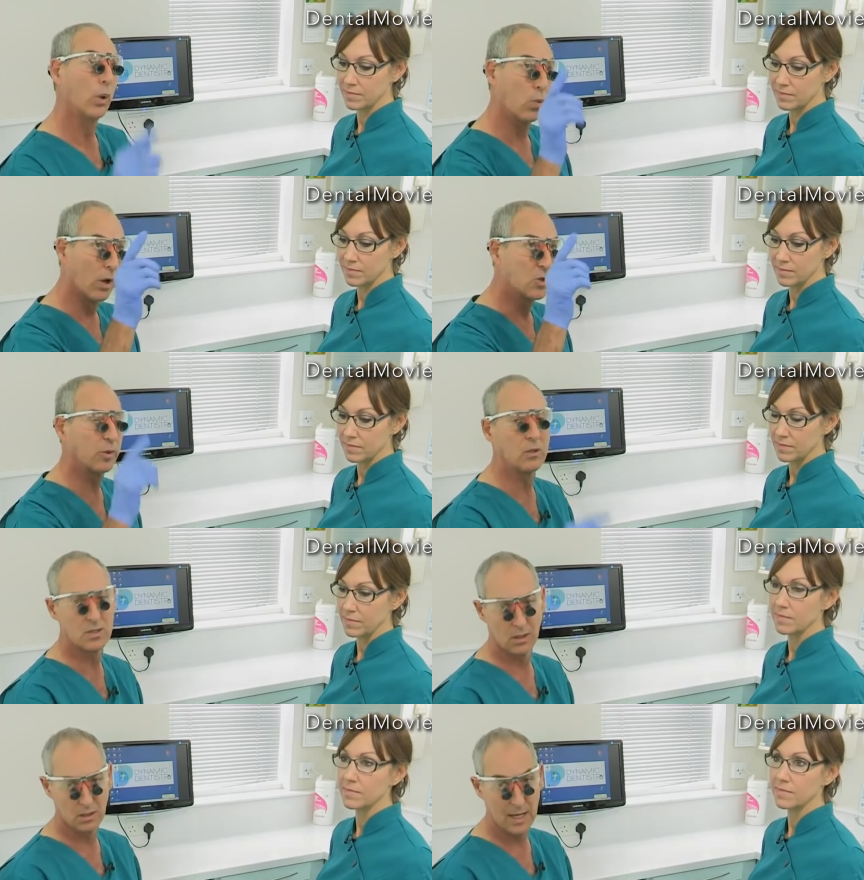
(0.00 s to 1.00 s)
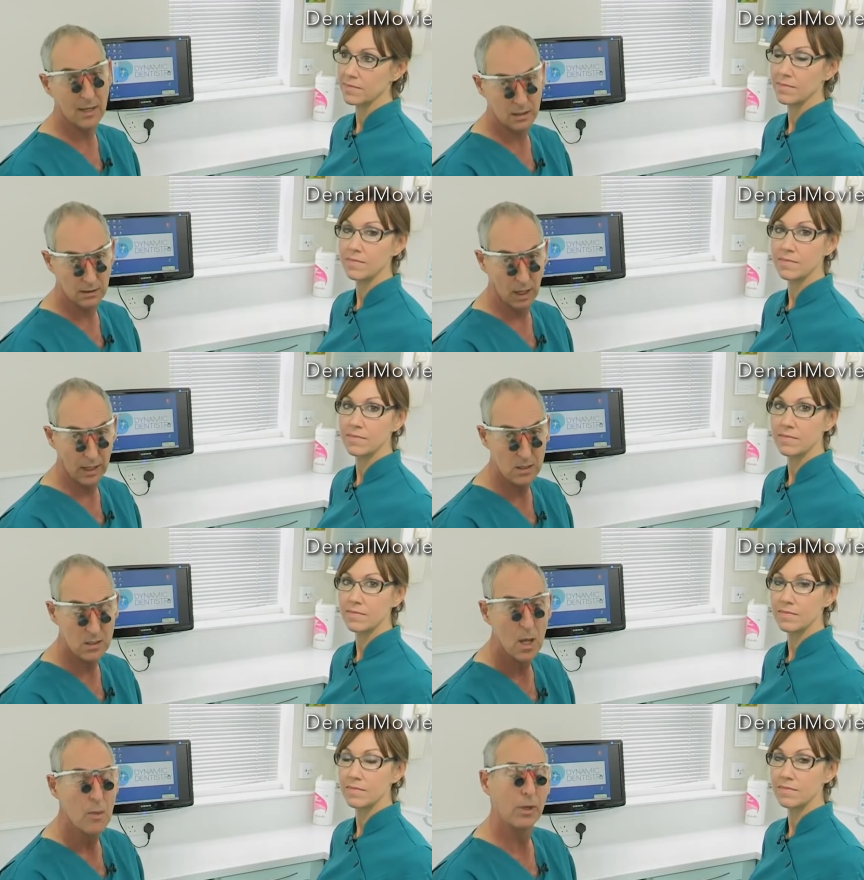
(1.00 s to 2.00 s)
Speaker 1: We won't be using our dental
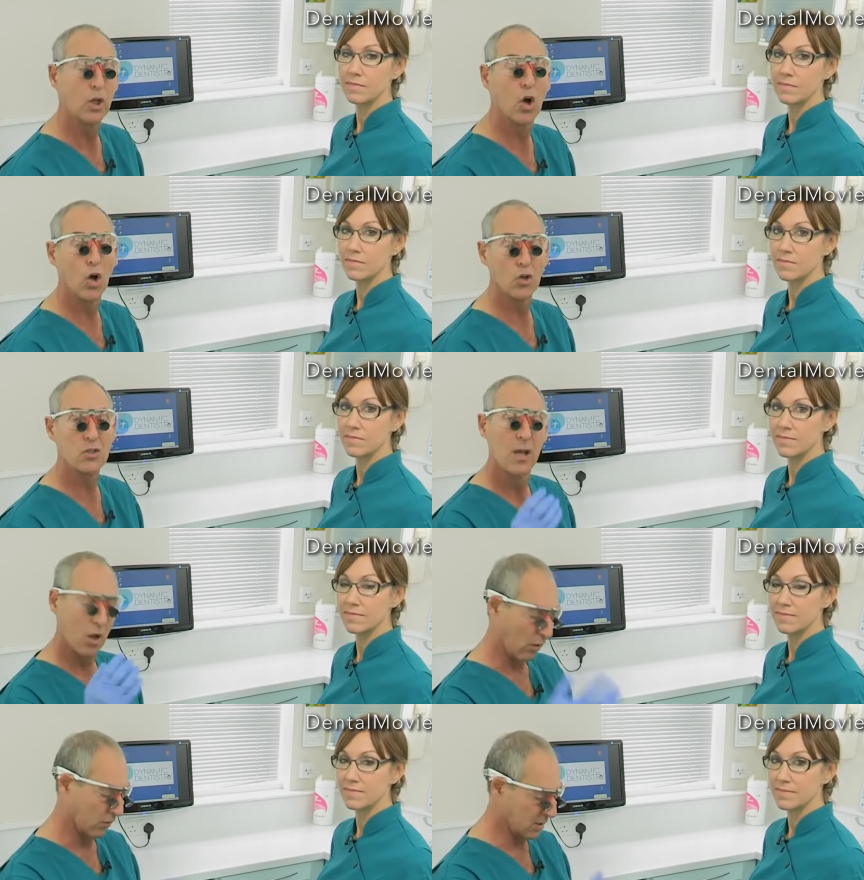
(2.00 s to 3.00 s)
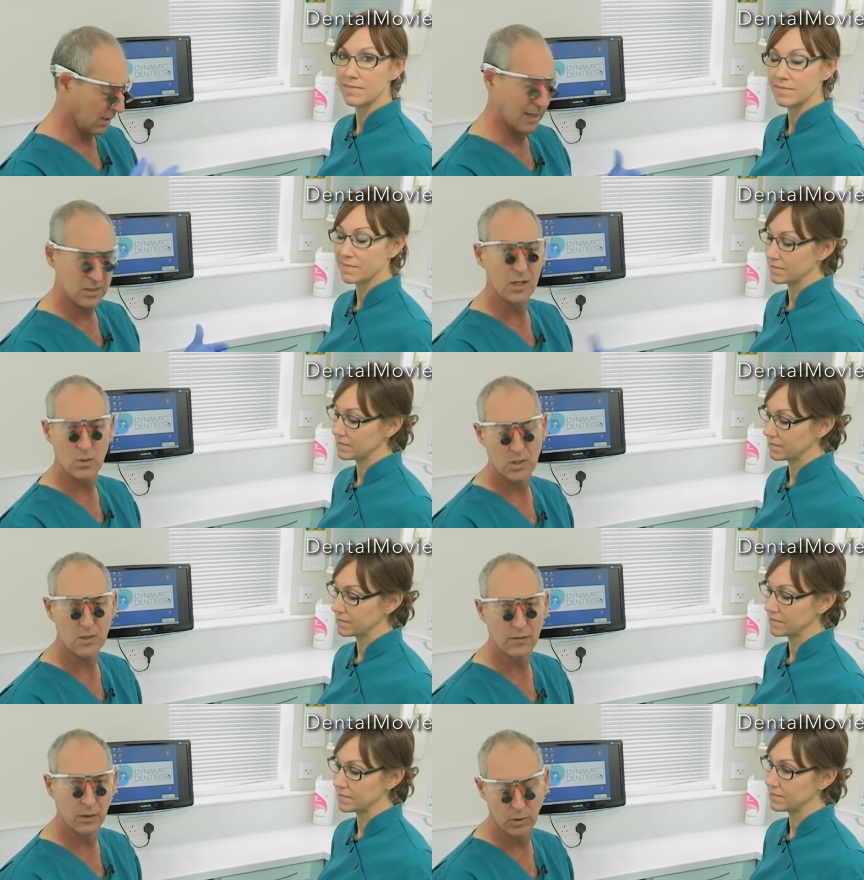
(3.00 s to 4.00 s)
light because obviously that's going to
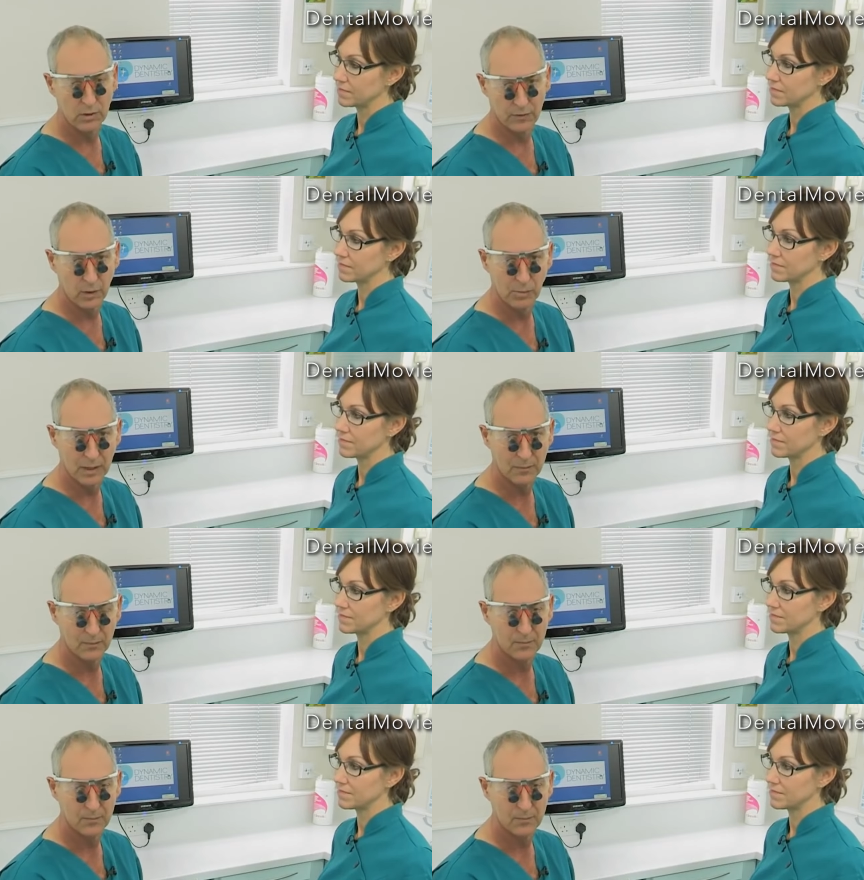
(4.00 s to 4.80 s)
interfere with the filming.